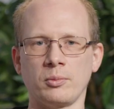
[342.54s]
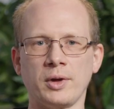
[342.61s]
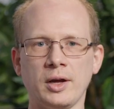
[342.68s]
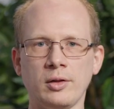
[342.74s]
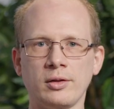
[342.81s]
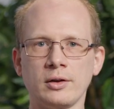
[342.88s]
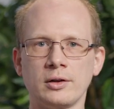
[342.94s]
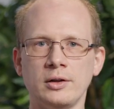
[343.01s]

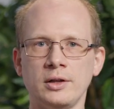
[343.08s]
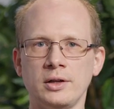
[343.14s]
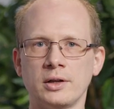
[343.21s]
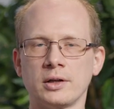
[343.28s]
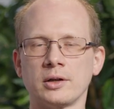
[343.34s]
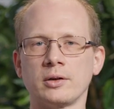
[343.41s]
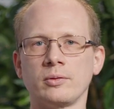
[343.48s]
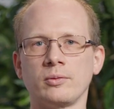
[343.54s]
basically,
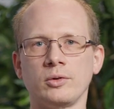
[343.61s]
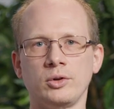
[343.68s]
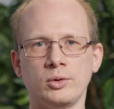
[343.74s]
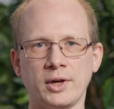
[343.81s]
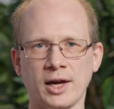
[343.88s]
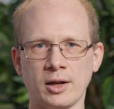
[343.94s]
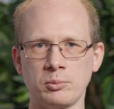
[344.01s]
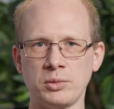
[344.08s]
you
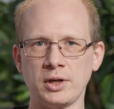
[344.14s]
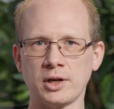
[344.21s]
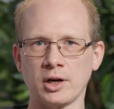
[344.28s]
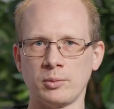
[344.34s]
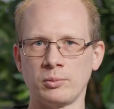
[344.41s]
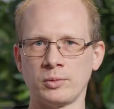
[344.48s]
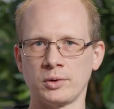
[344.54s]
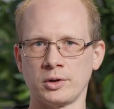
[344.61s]
can
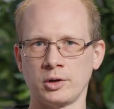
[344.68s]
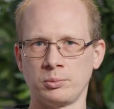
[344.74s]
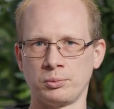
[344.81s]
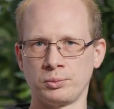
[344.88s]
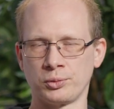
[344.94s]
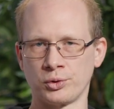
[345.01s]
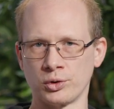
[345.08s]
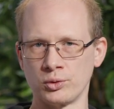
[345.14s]
become a
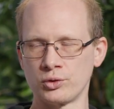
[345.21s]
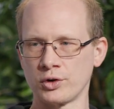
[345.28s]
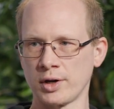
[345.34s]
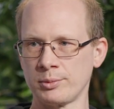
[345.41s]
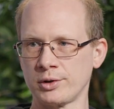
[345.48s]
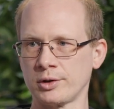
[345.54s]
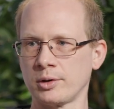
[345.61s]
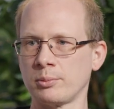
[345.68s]

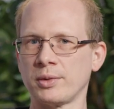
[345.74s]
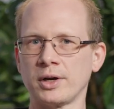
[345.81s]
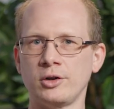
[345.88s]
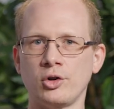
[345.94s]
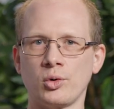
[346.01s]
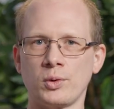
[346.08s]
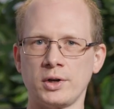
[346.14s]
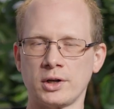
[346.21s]
programmer by
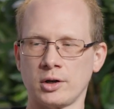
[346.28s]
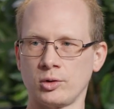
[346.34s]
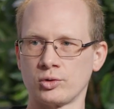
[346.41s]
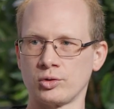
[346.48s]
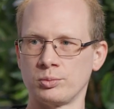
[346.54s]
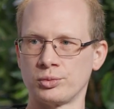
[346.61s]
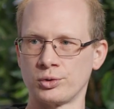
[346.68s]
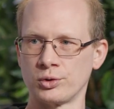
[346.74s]
knowing how
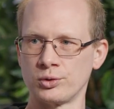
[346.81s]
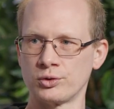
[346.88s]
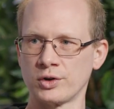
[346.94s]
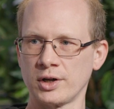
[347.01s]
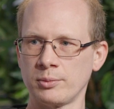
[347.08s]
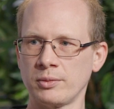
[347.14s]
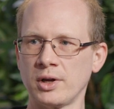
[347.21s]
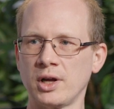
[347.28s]
to
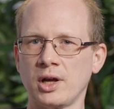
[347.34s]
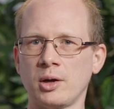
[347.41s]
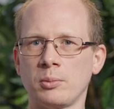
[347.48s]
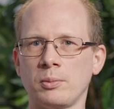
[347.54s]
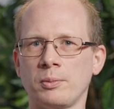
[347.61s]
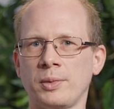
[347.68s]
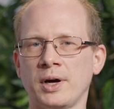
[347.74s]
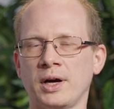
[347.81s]
program,
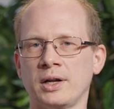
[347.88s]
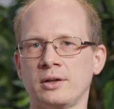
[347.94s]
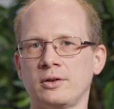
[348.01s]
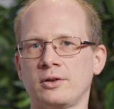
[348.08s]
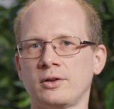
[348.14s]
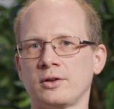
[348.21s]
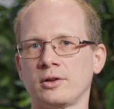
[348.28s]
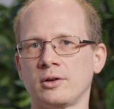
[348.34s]

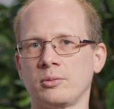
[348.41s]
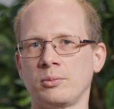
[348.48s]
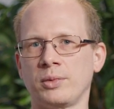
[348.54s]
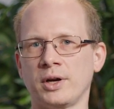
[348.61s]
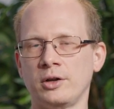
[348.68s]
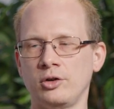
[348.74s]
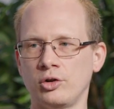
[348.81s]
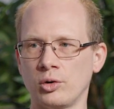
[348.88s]
but
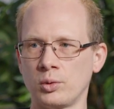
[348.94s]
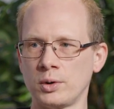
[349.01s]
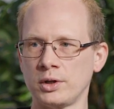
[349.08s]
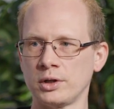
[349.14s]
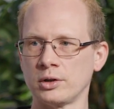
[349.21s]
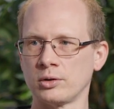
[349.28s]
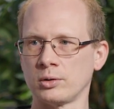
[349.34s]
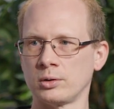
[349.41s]
by knowing
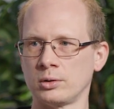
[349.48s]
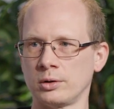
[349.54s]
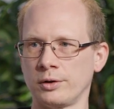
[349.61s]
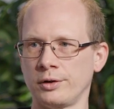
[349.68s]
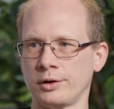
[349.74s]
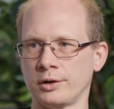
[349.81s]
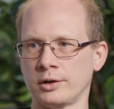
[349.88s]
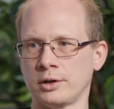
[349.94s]
all
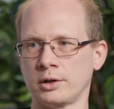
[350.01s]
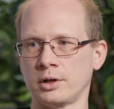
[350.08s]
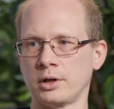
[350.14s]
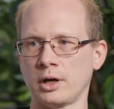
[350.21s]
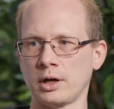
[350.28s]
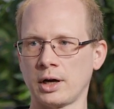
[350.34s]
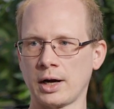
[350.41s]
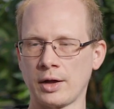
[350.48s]
the
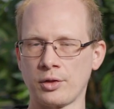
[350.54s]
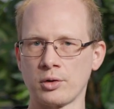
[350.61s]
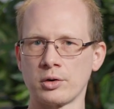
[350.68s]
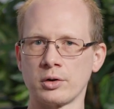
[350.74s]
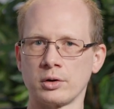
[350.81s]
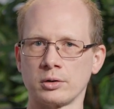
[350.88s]
other